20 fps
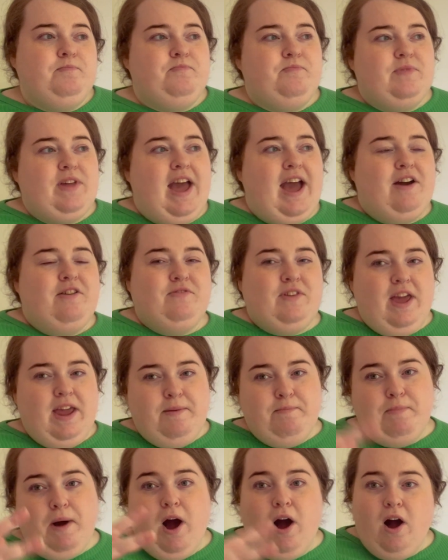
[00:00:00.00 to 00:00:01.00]
how
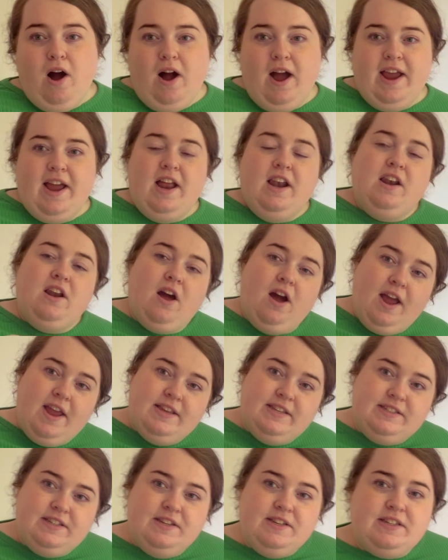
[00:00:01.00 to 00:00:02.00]
they buy a
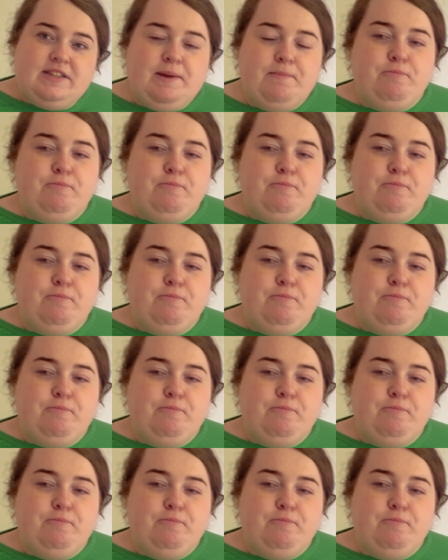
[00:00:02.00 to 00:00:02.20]
license